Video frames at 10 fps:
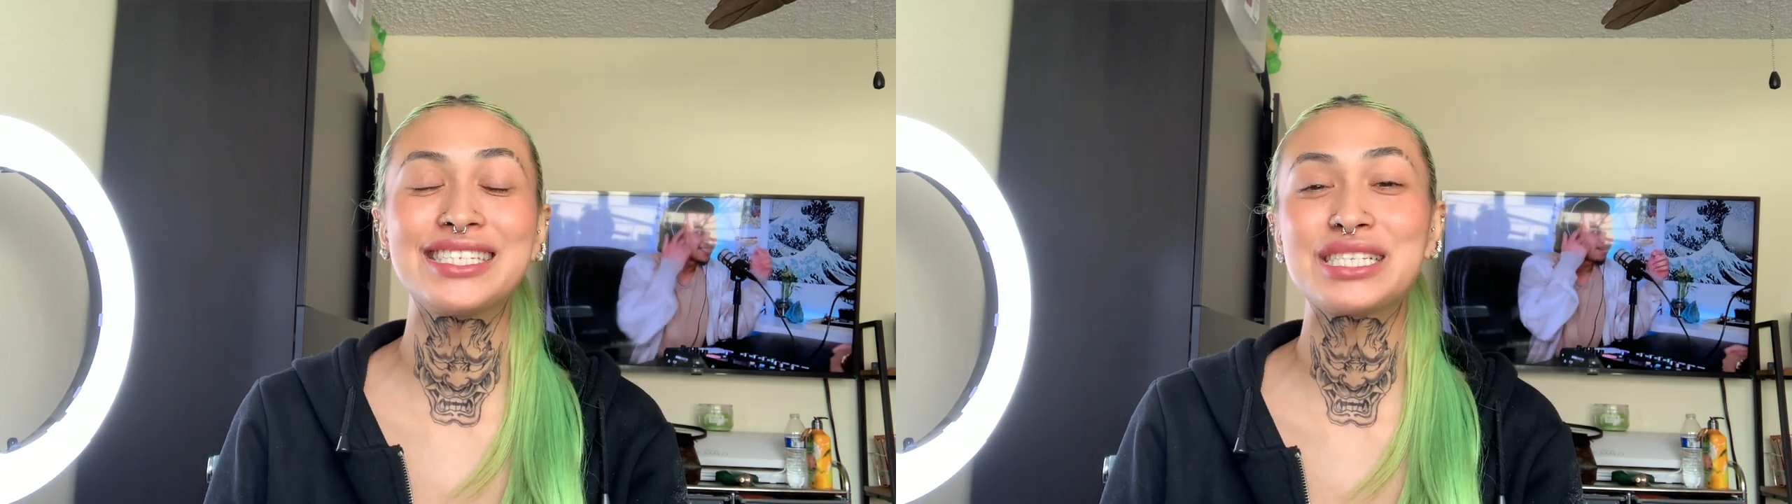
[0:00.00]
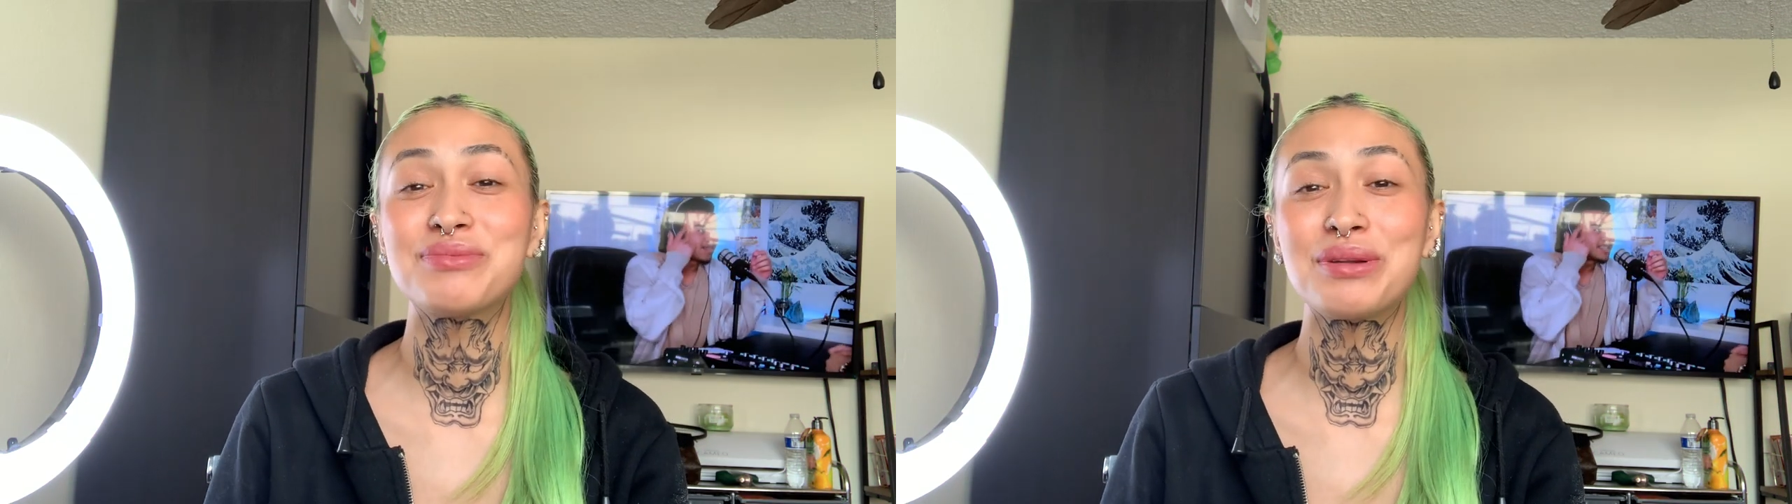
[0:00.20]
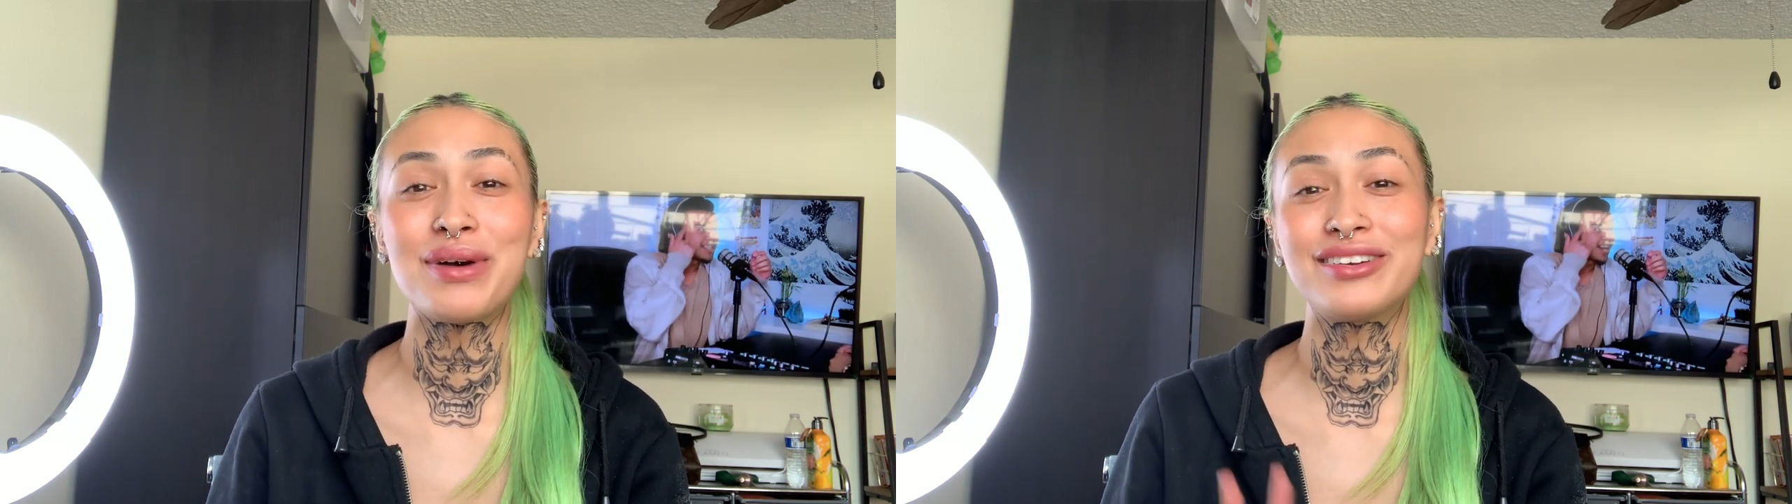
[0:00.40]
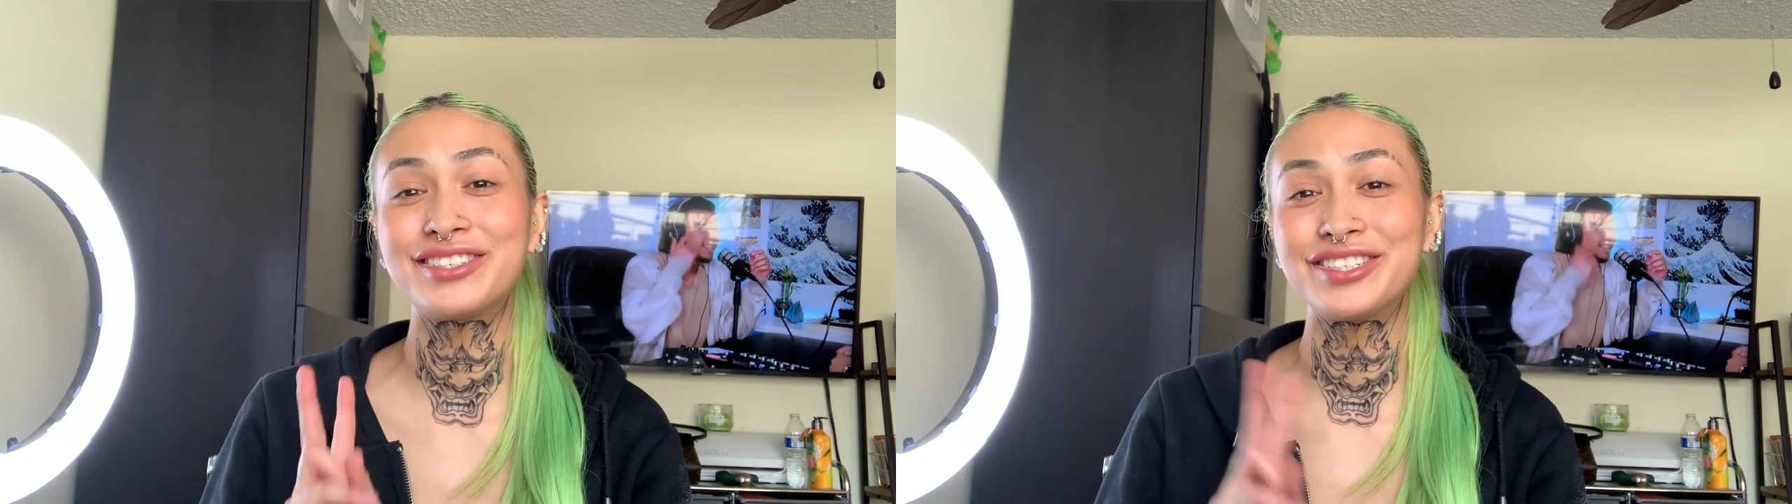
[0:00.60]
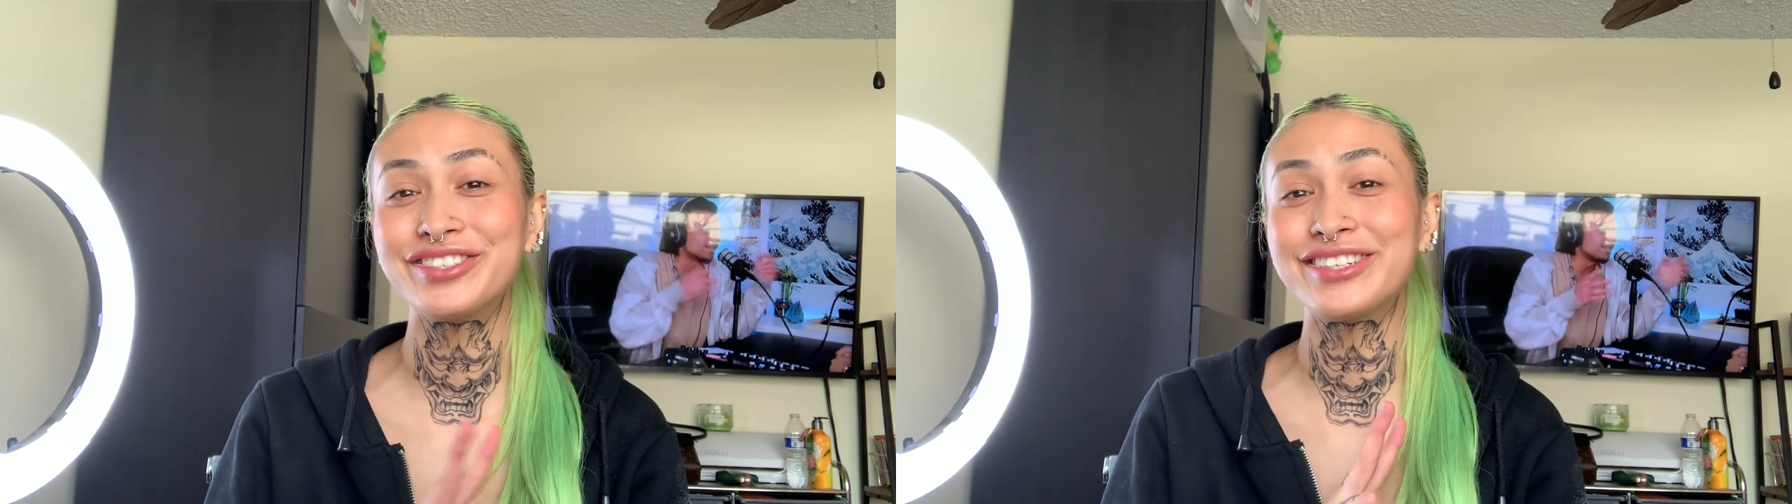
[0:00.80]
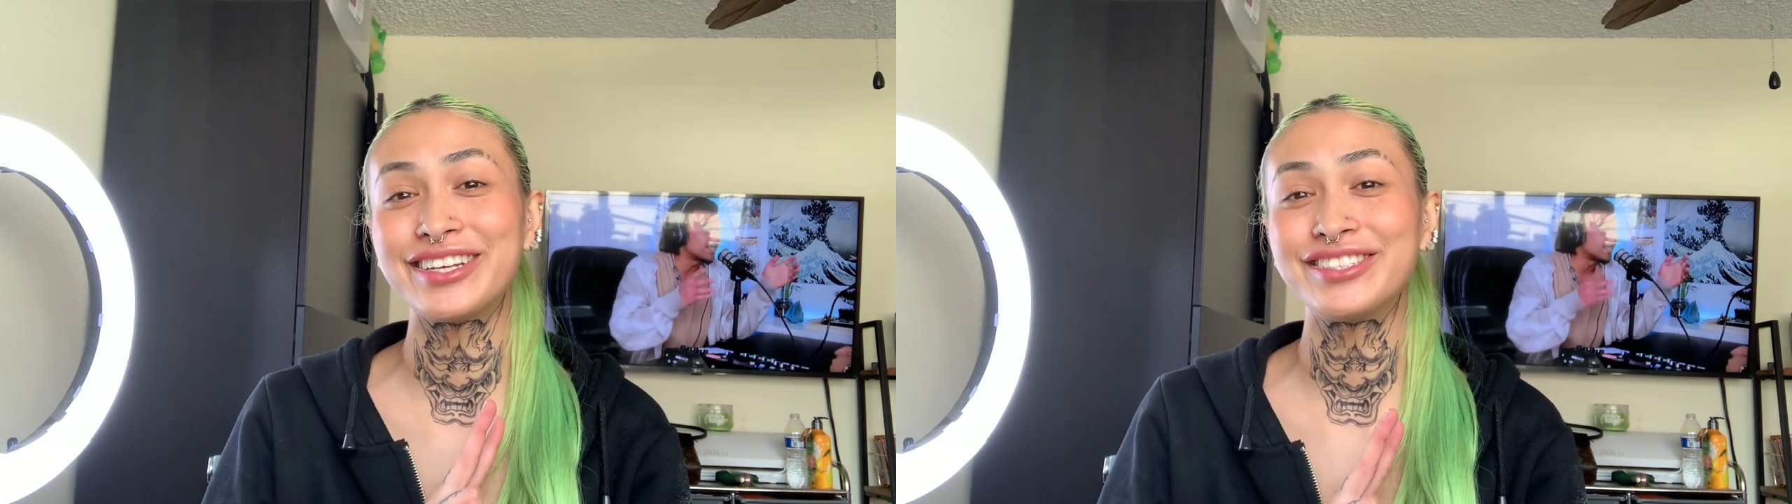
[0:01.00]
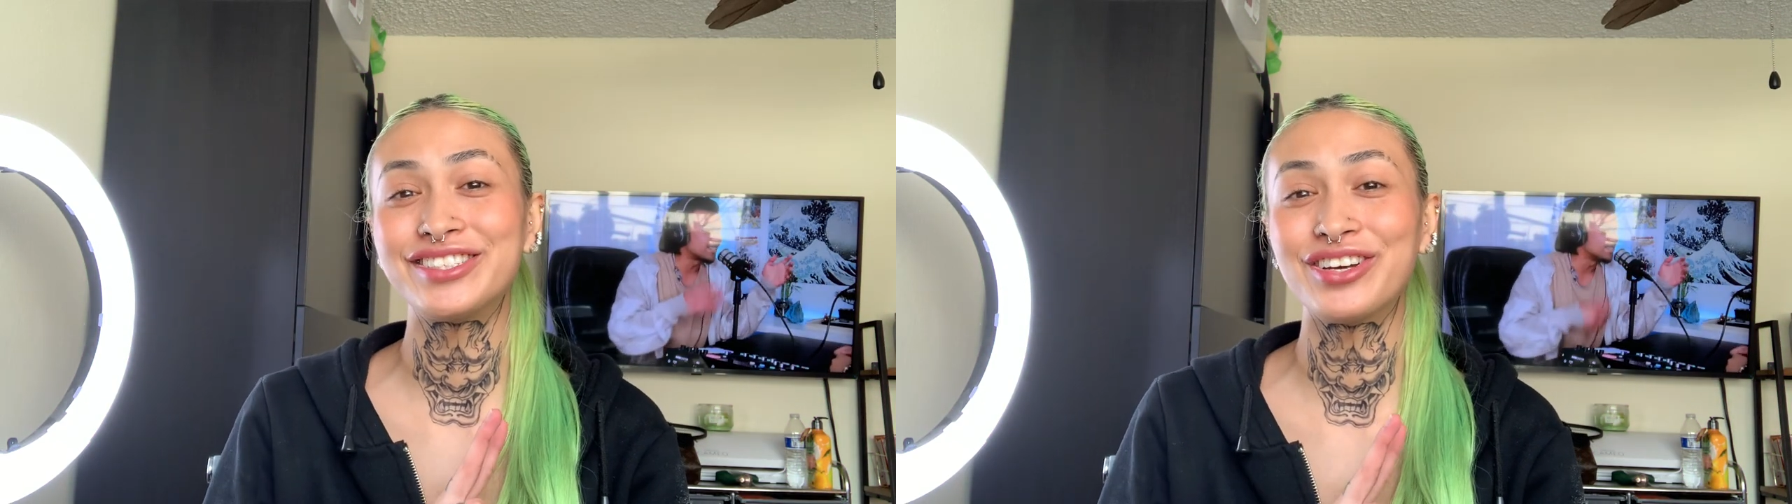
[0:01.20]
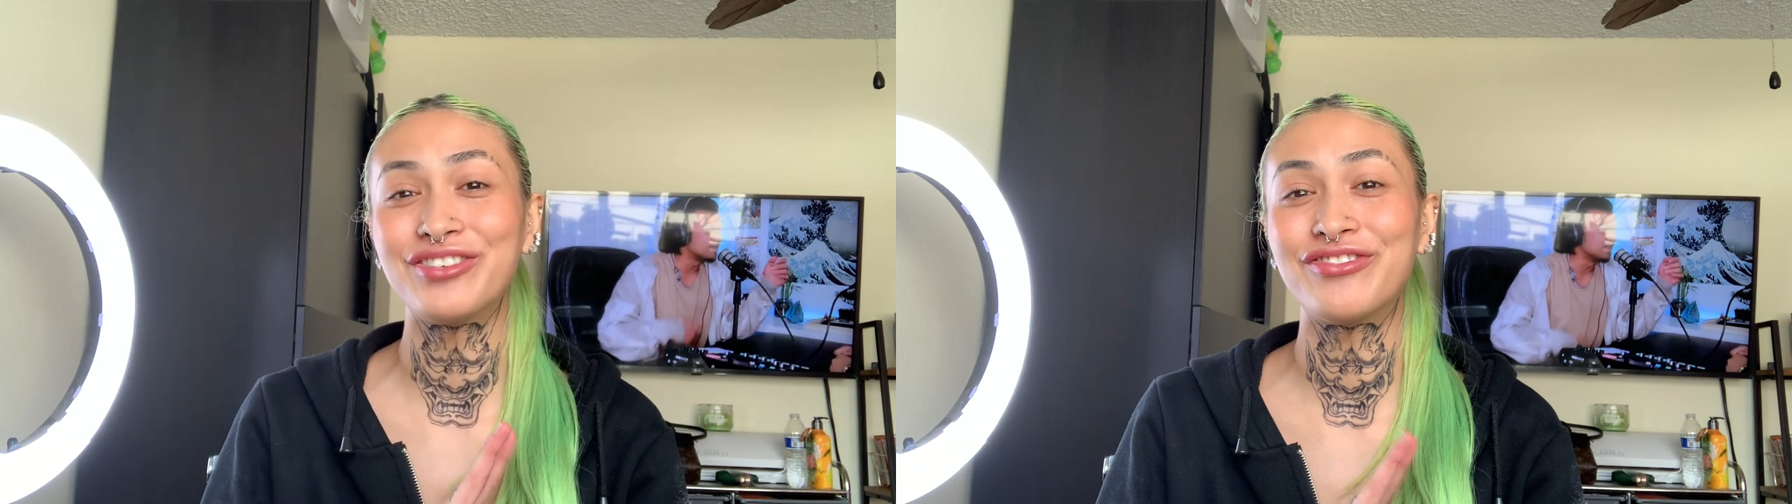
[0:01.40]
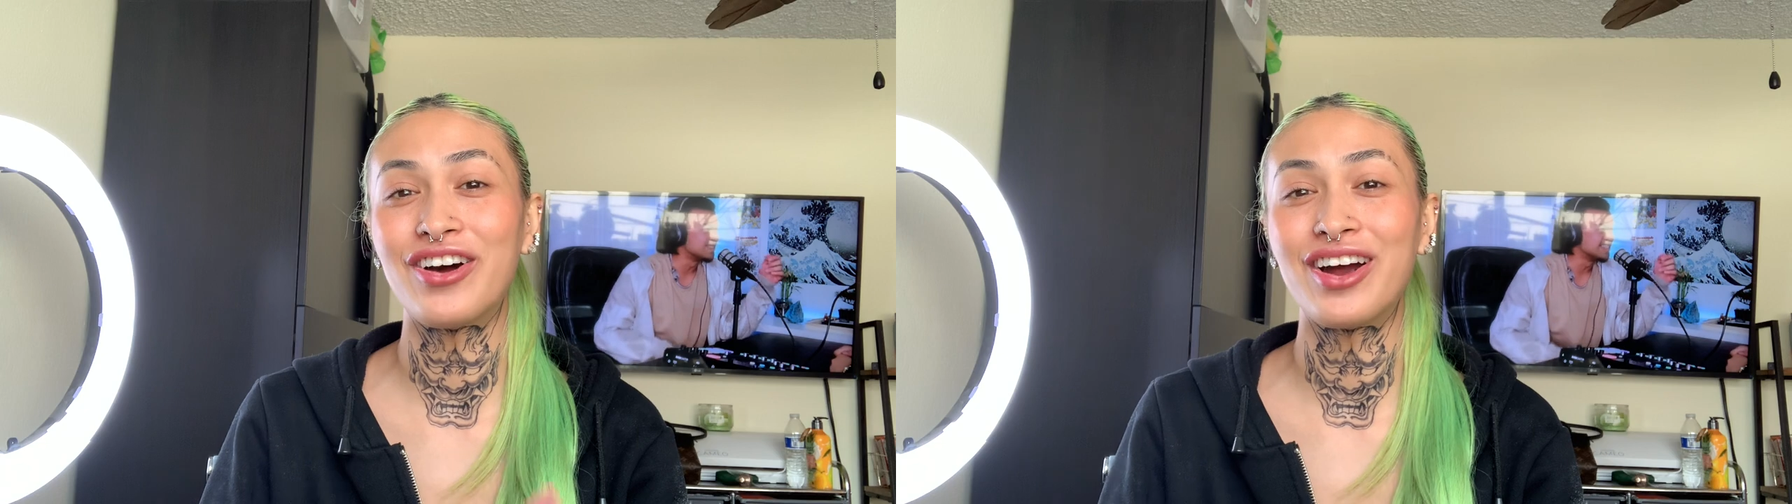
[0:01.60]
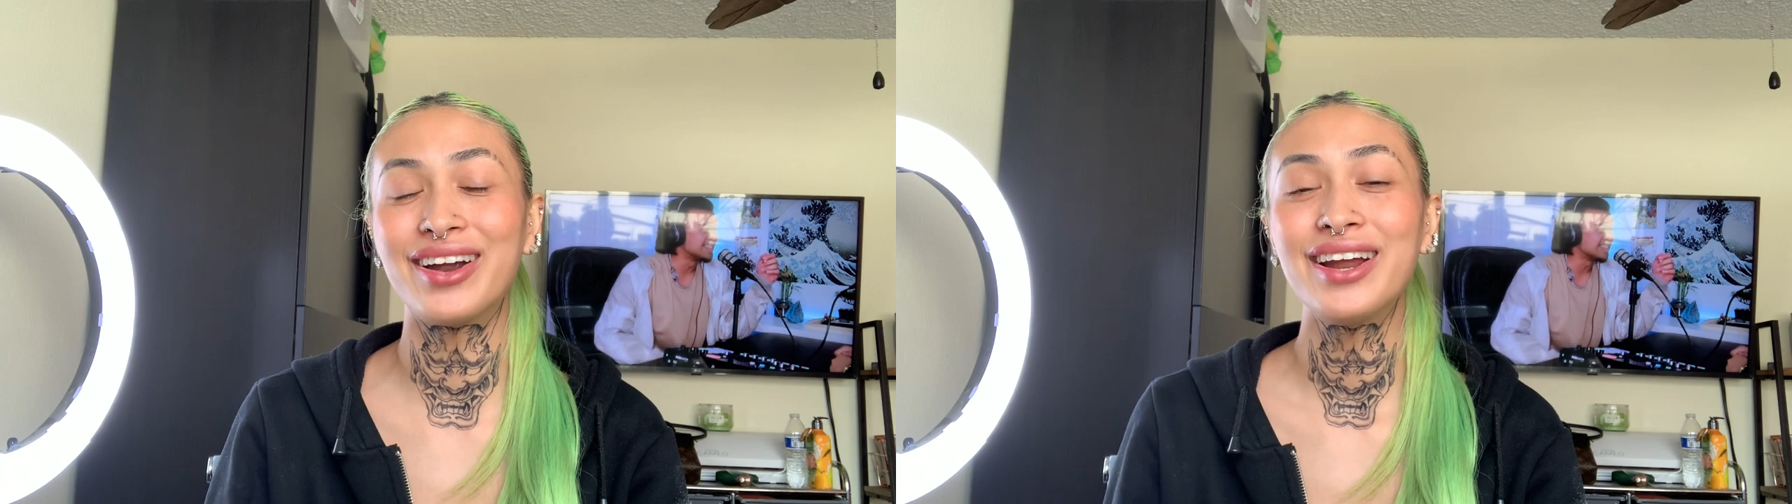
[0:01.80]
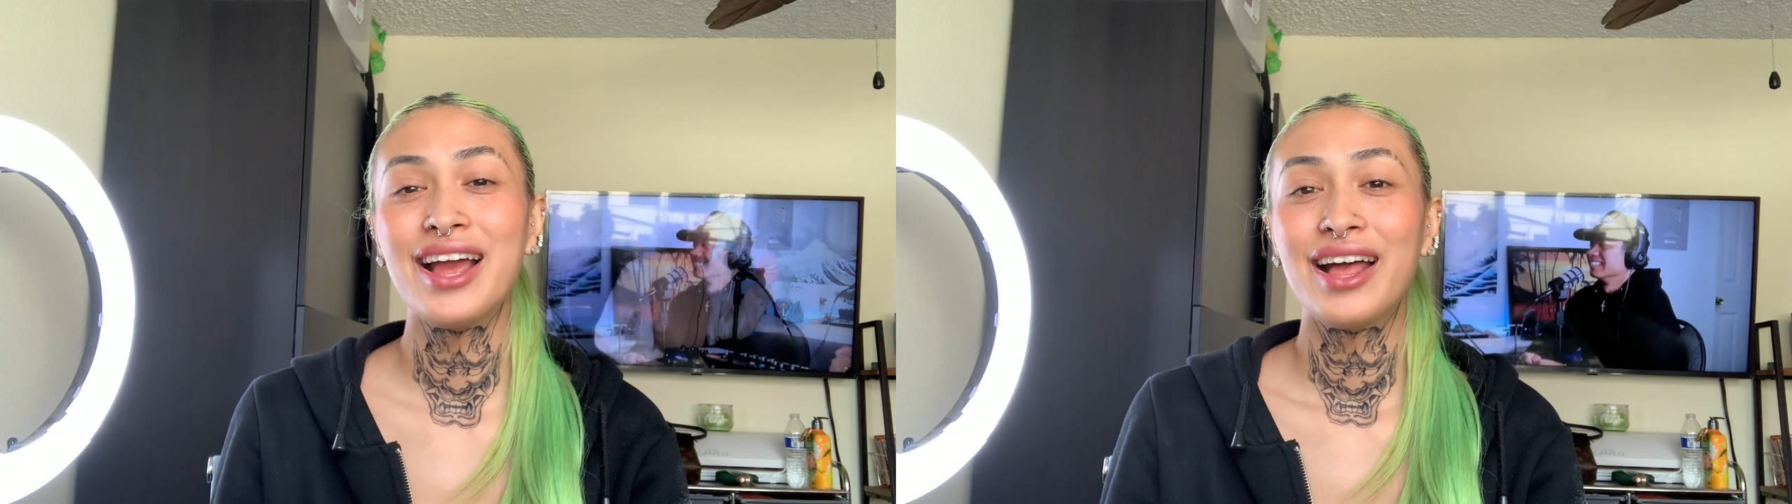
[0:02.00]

It's been about 2 days so far.